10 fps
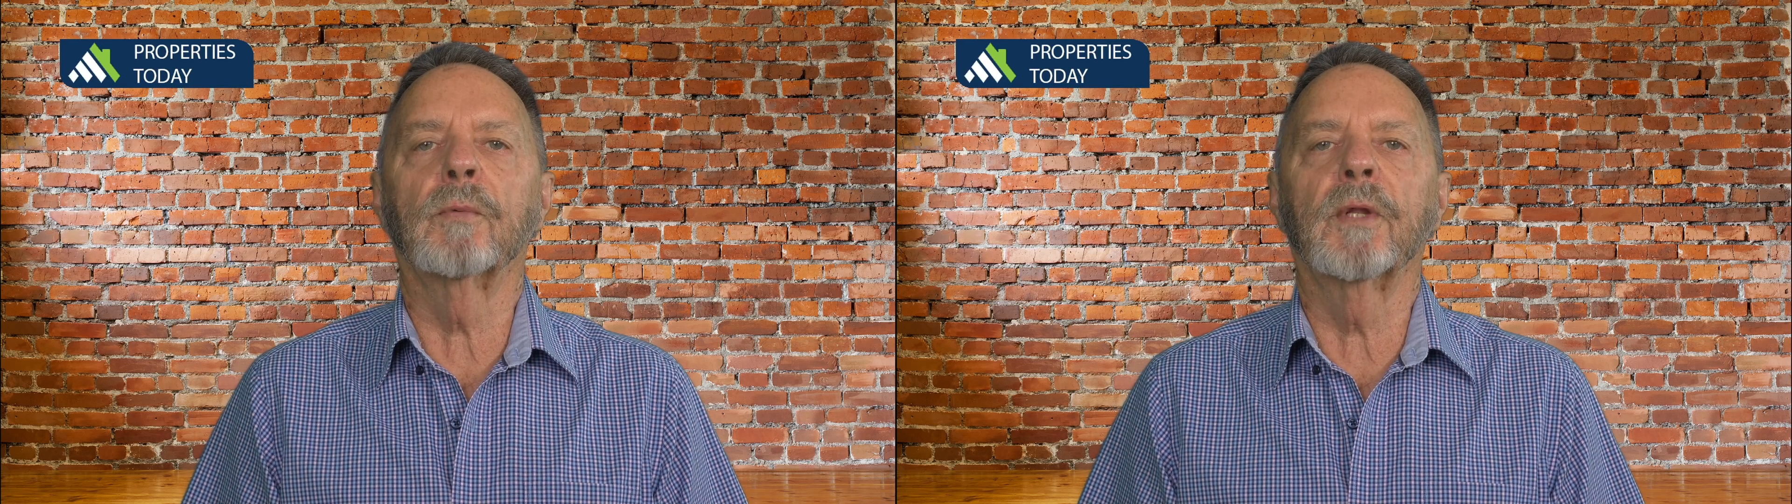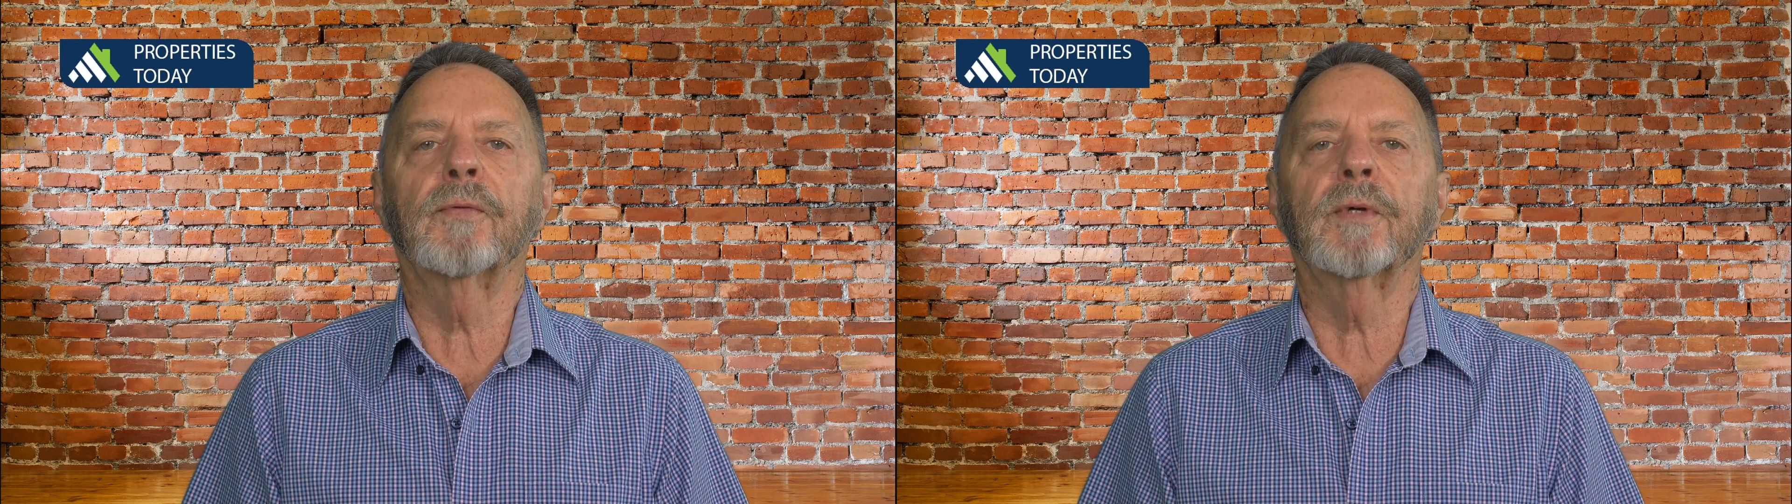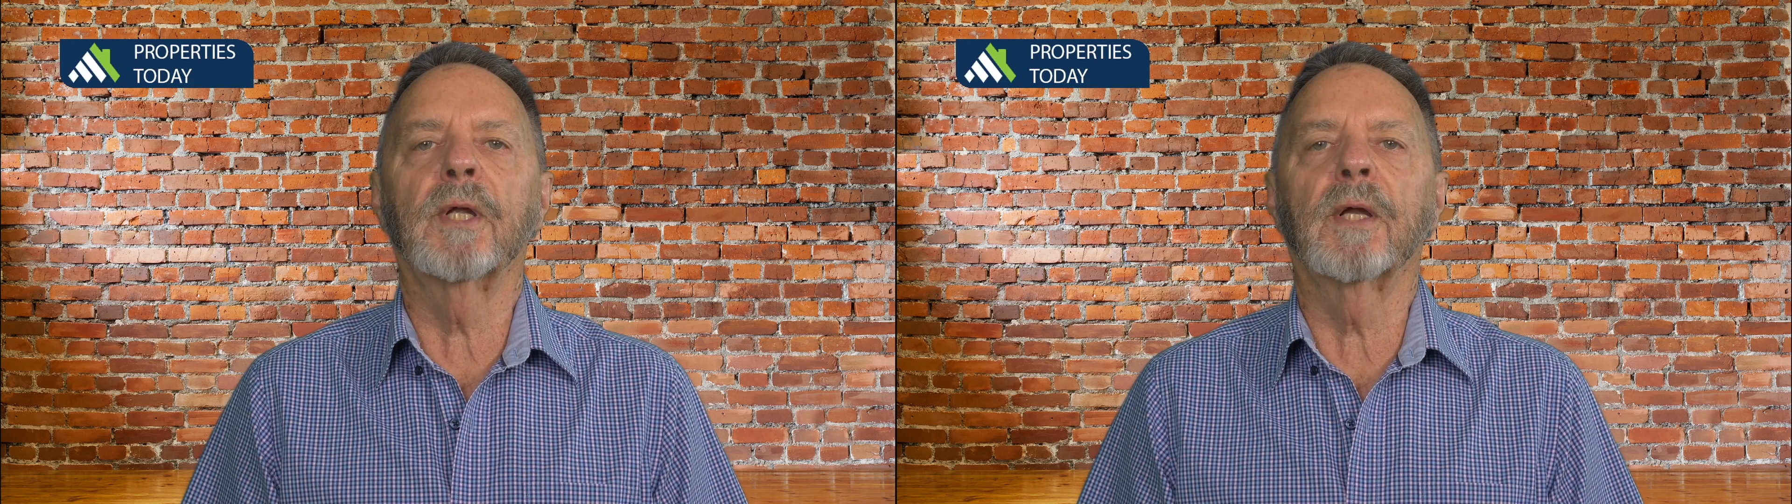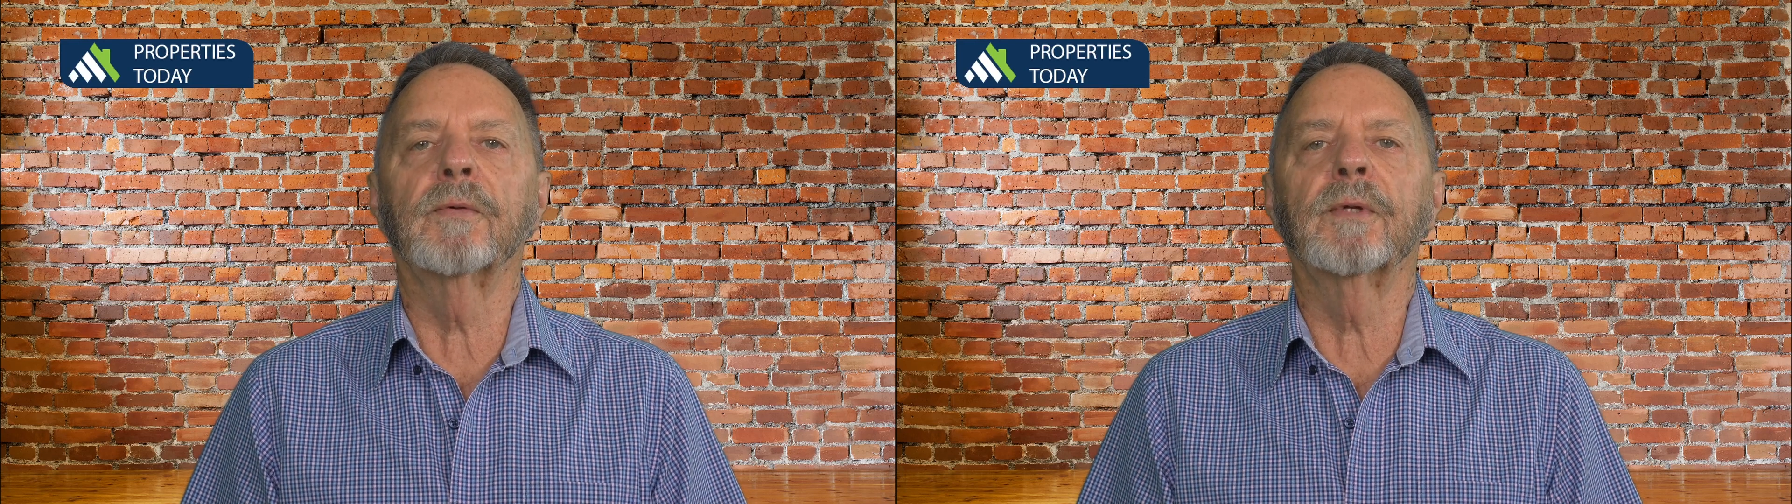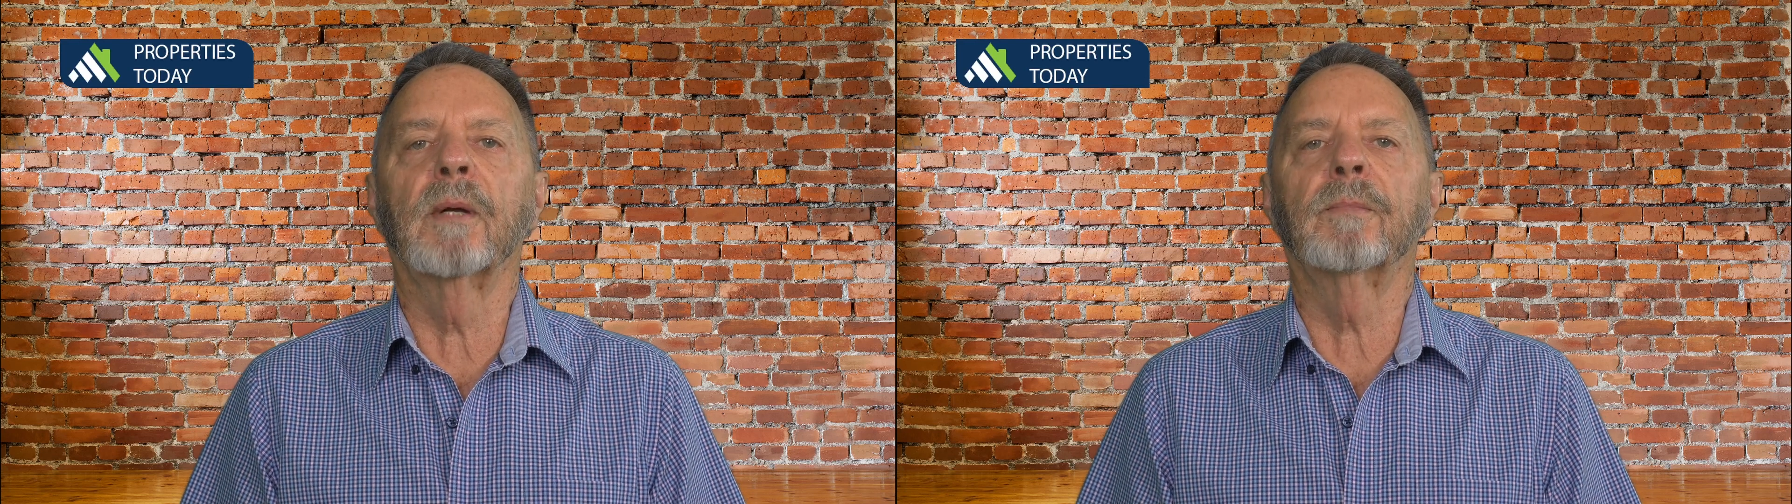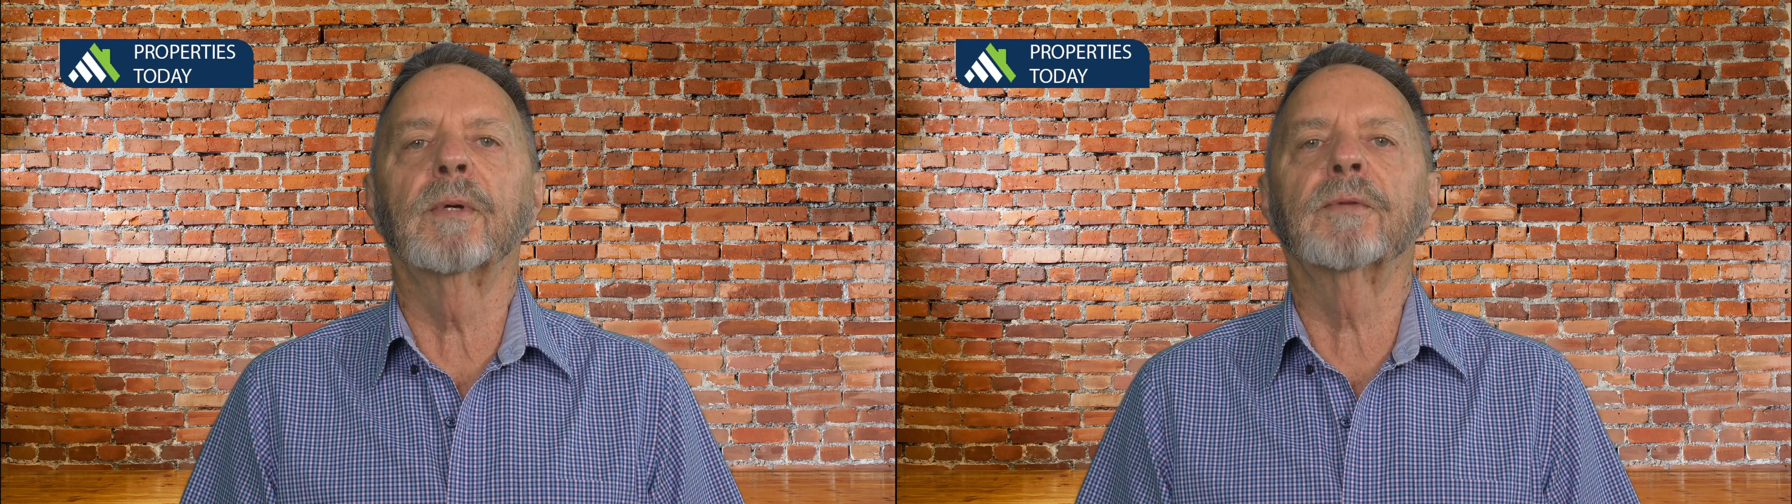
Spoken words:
1300 number